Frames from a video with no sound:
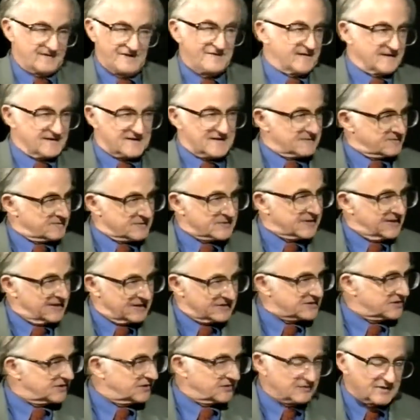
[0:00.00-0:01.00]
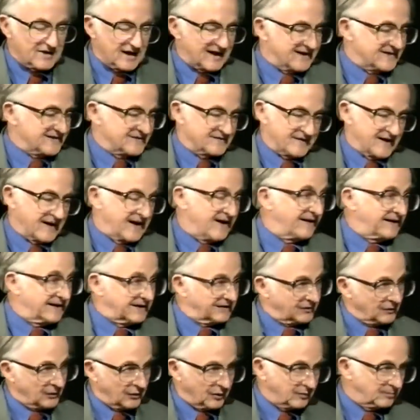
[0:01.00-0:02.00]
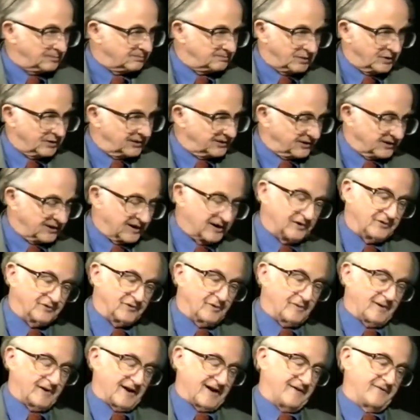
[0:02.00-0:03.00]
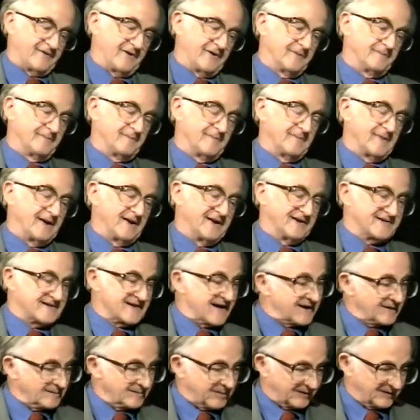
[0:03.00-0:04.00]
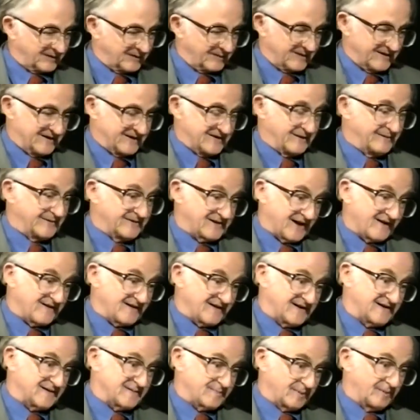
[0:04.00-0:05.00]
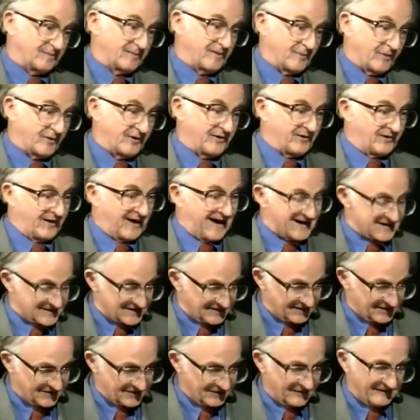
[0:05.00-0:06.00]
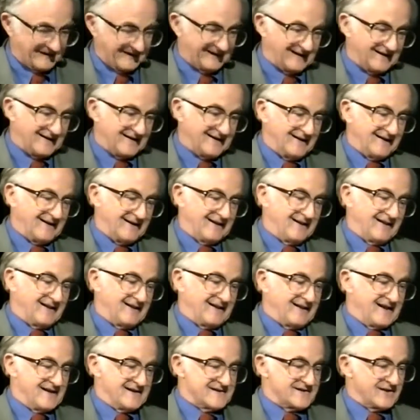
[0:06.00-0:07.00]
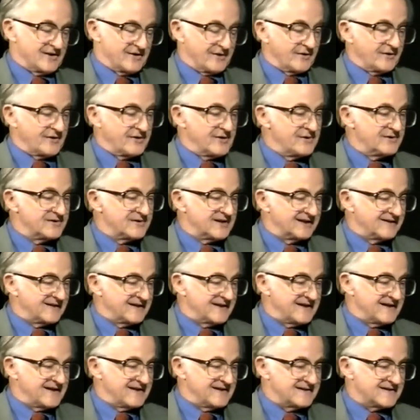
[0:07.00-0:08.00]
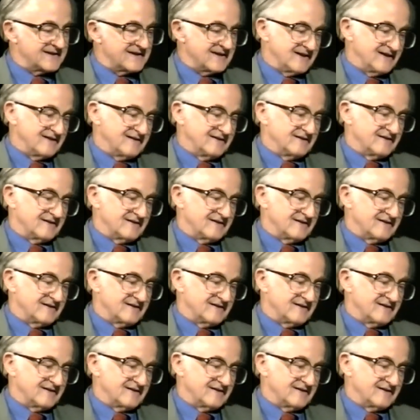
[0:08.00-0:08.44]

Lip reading: differences between two kinds of areas or boys and girls or what have you. And a second possibility, which I think is probably what you're actually doing, is that you're using these